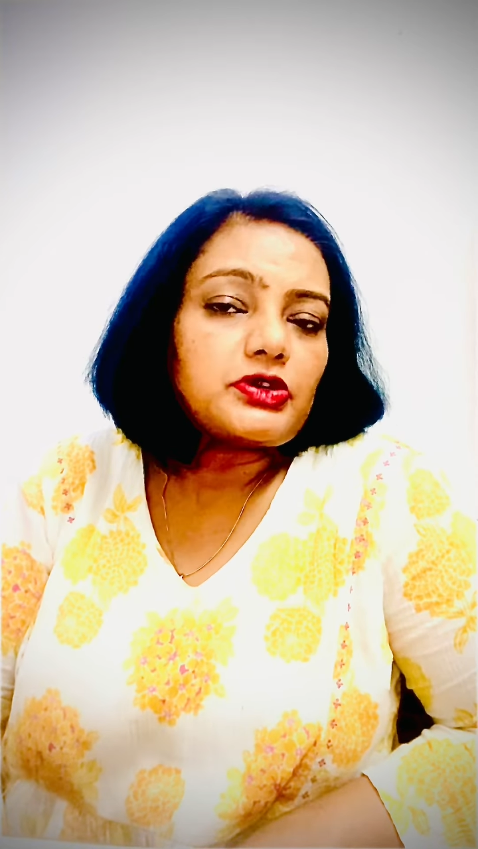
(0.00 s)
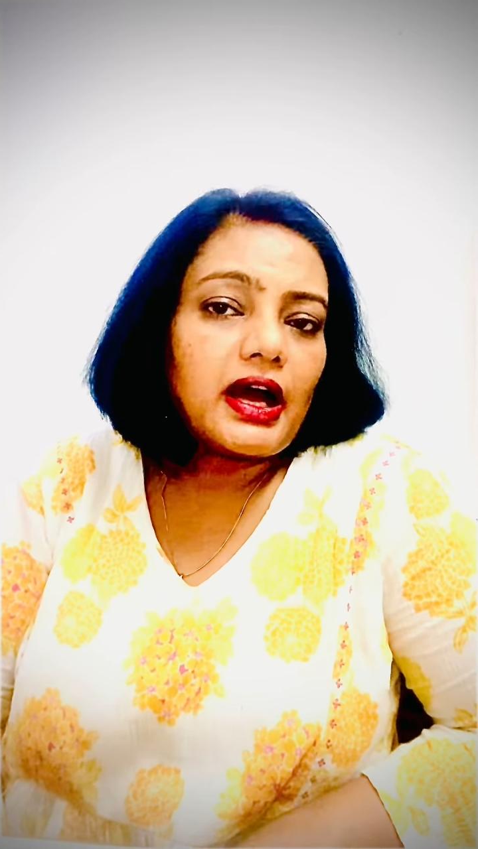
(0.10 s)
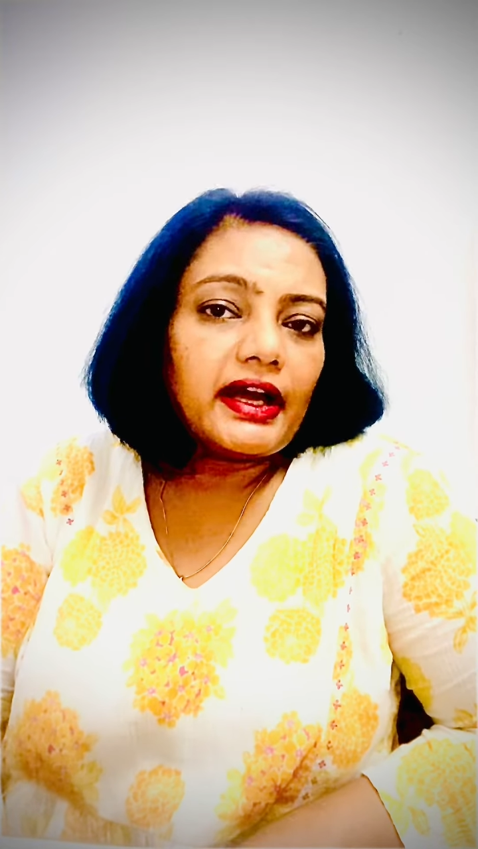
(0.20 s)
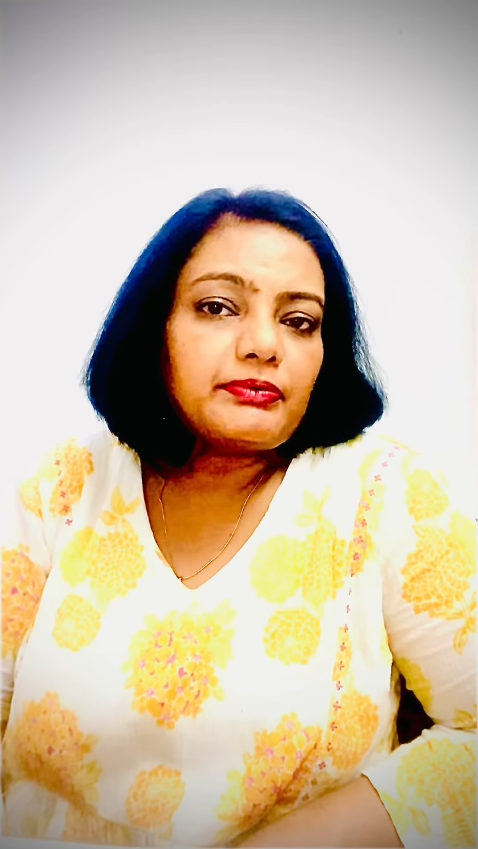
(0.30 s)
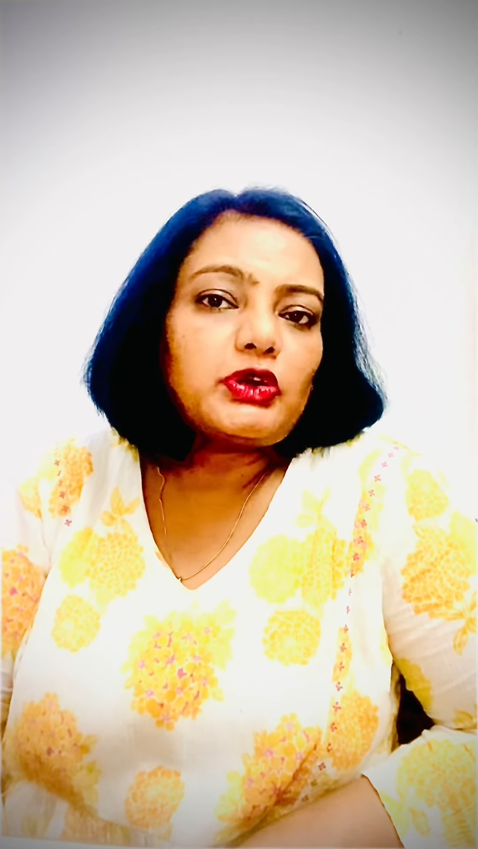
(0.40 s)

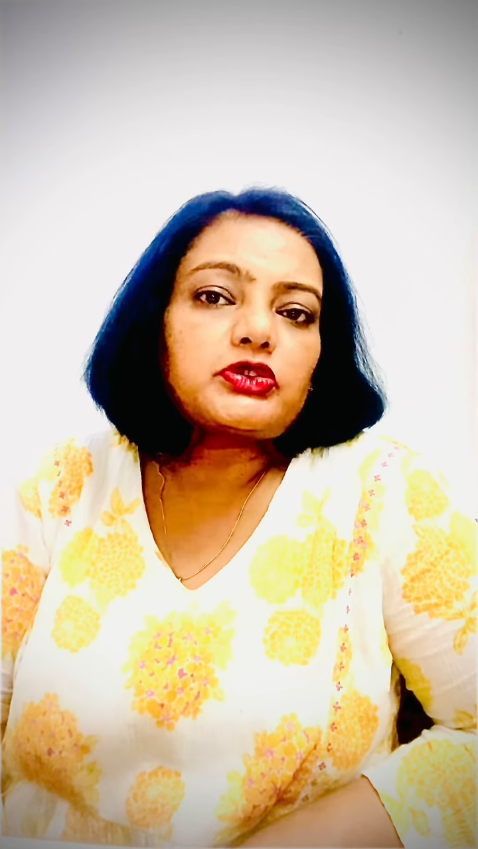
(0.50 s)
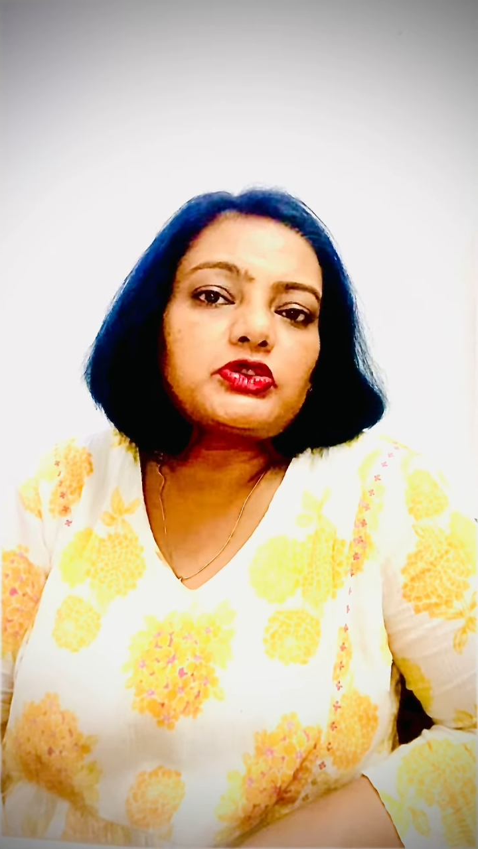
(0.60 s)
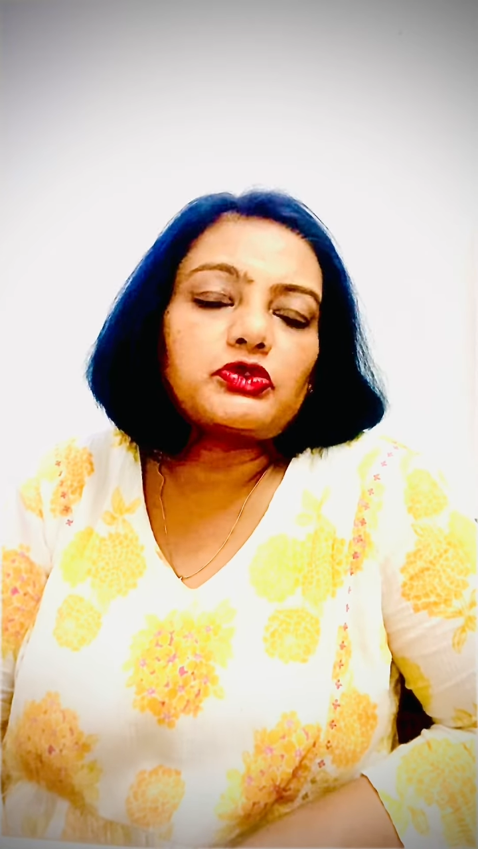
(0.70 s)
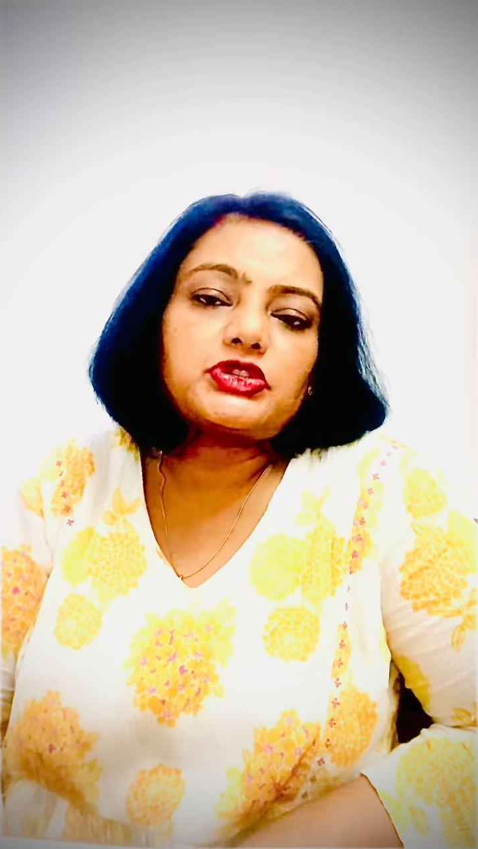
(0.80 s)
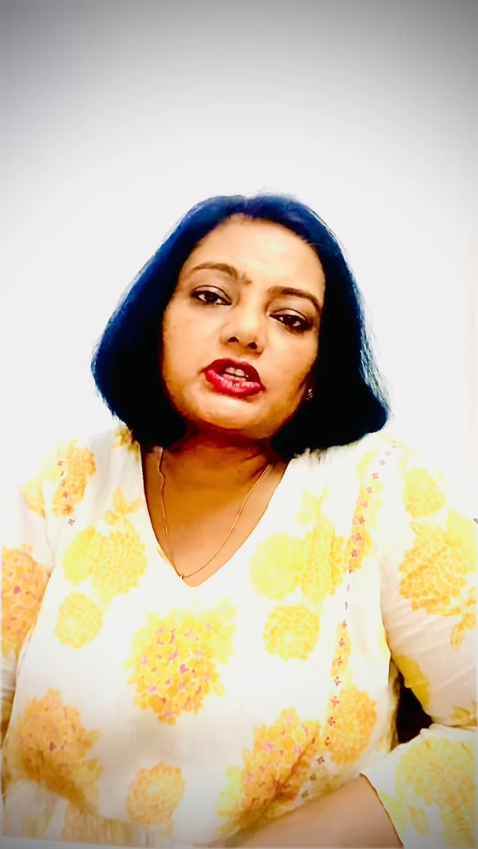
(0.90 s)
Hi, I'm Dr.
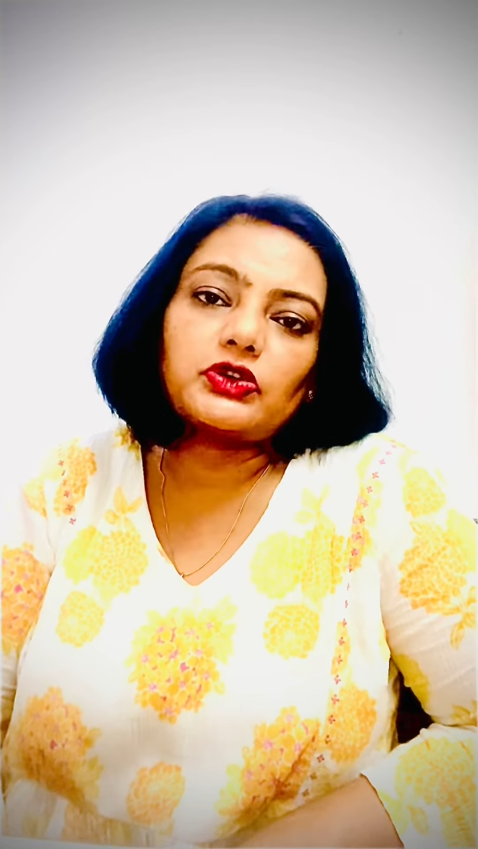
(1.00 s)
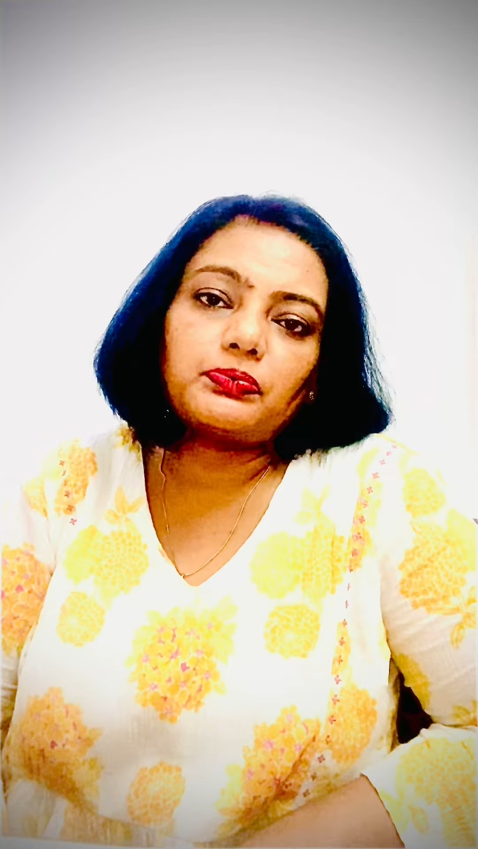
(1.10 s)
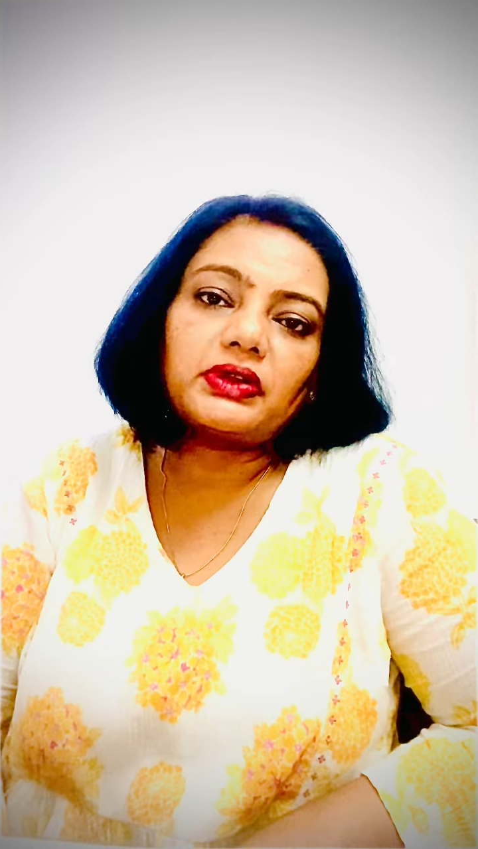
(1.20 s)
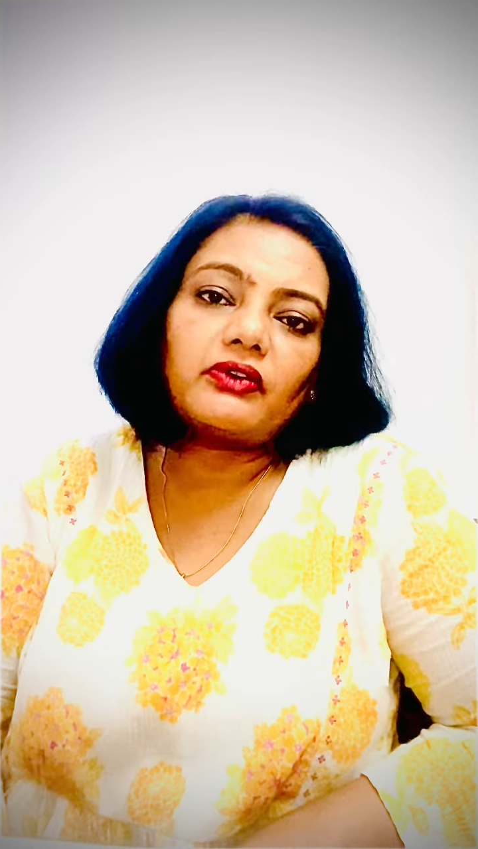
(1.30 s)
Gunjan Gupta